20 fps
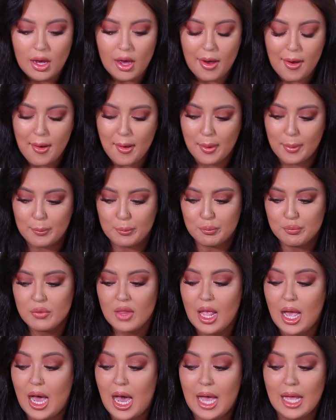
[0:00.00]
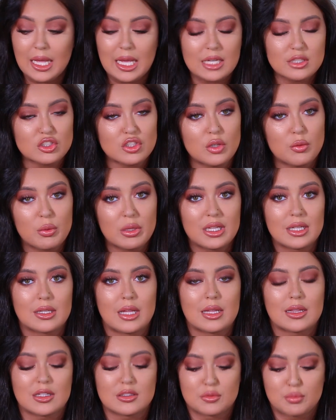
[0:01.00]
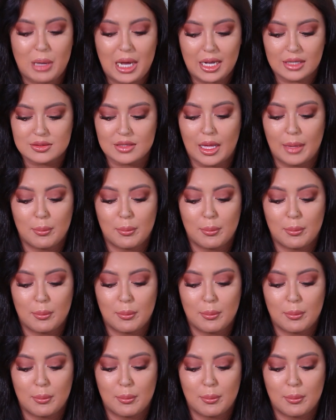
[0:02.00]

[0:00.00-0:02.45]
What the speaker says: I actually really like this box.